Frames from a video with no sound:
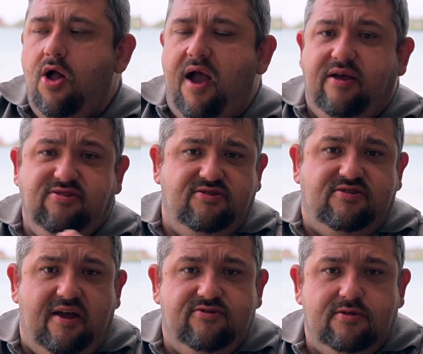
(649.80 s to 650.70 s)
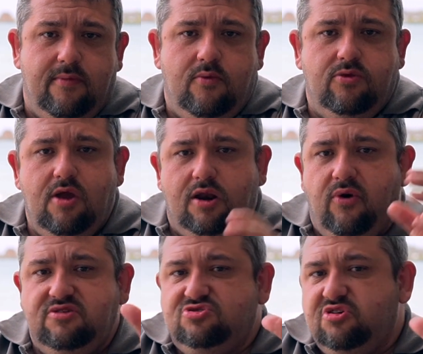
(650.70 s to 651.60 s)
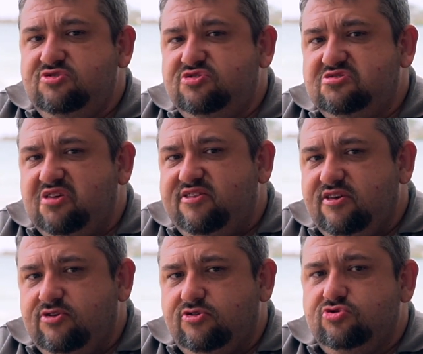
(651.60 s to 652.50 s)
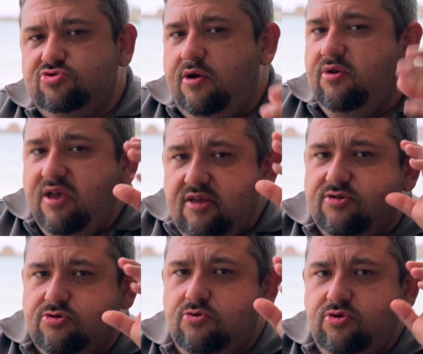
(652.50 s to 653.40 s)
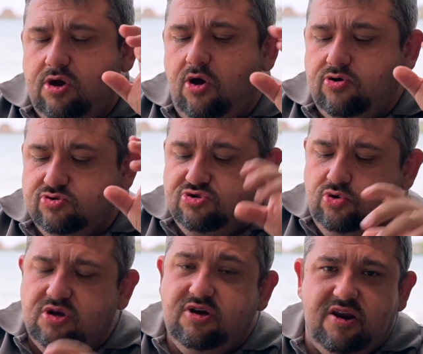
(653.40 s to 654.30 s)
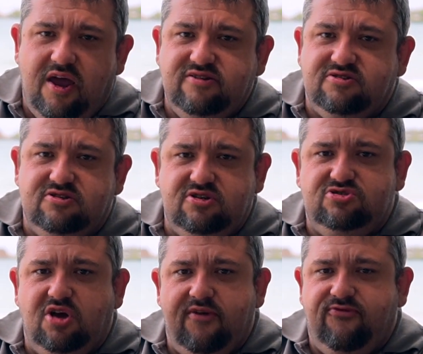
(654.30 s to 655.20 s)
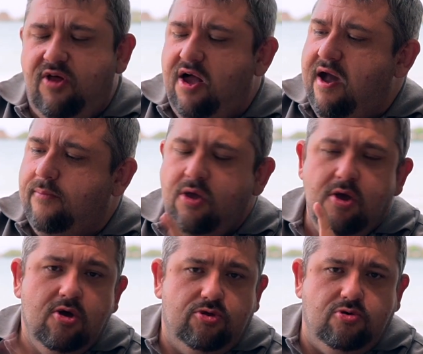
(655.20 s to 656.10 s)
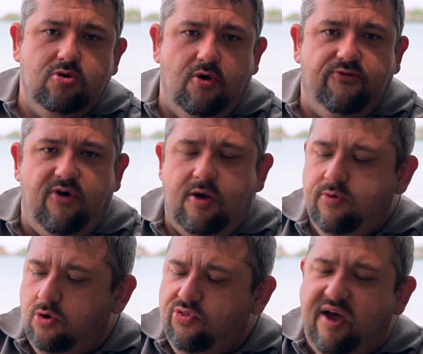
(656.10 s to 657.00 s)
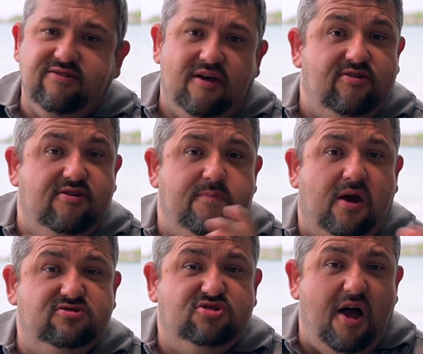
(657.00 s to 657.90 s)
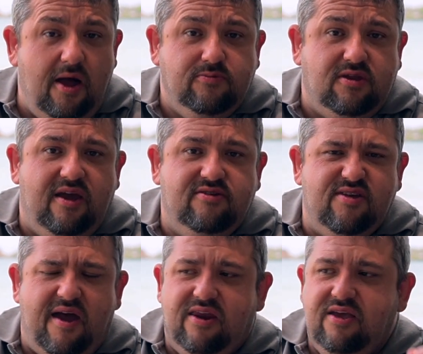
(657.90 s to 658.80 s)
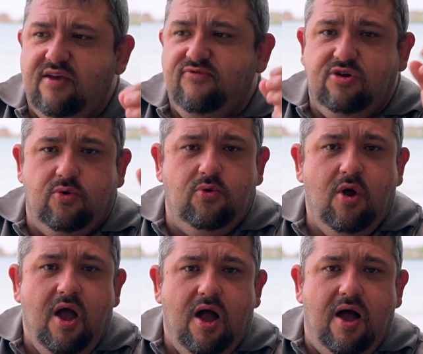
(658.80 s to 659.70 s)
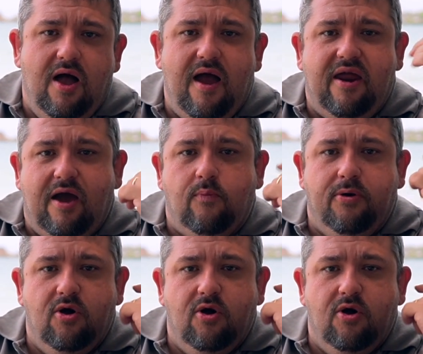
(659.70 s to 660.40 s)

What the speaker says: as it stands at the moment, the only way to change the settings on the drone is through the goggles. You can connect the DJI Fly app through your phone, but all that does is manage your updates, and it gives you an output